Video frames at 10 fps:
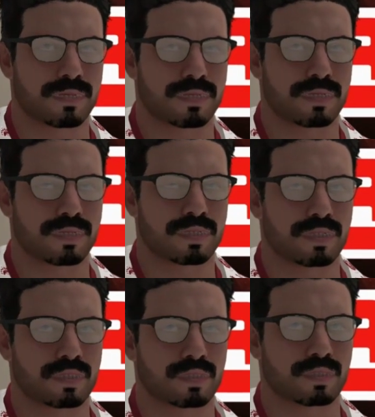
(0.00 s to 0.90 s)
so
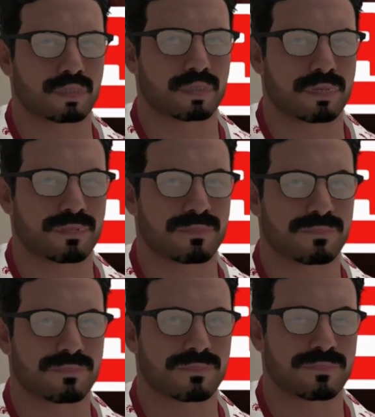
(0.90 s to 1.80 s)
savagely,
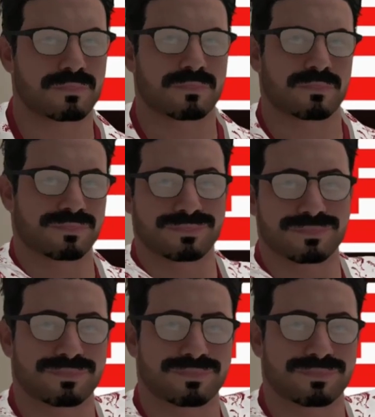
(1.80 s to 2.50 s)
that he had